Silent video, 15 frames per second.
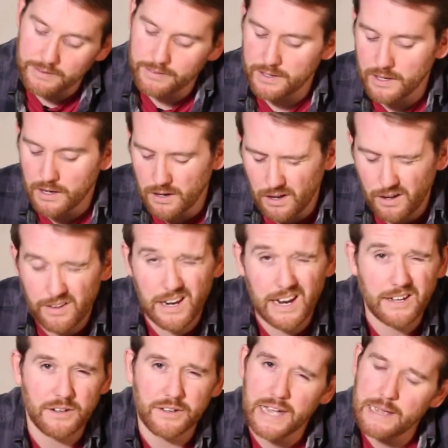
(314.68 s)
I think a lot of the
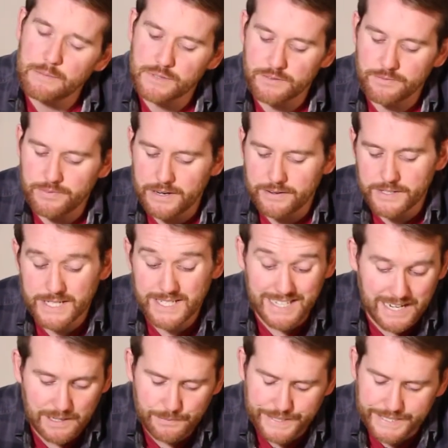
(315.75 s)
Lego games are very
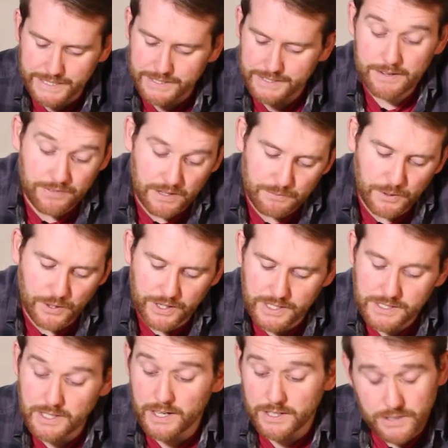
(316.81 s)
samey, if I'm
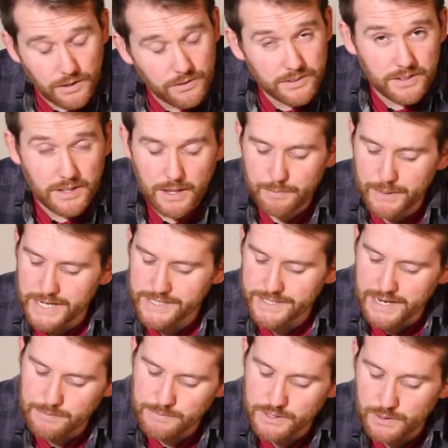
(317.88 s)
honest. And I don't think they're the best
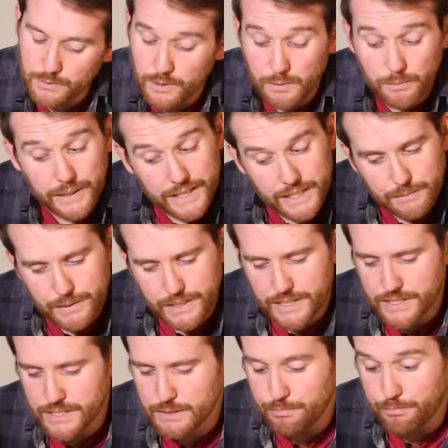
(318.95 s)
games in the world by any
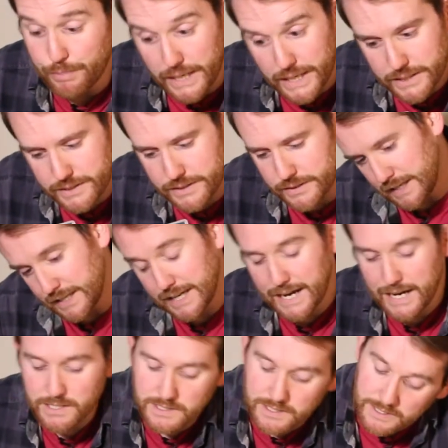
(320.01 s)
means, but I
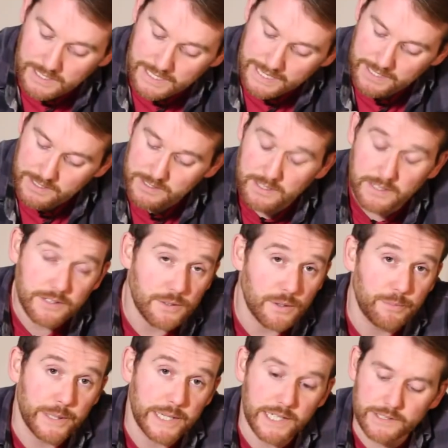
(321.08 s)
guess to the kids they do
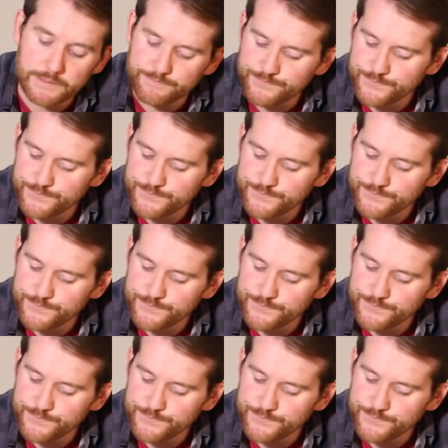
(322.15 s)
appeal.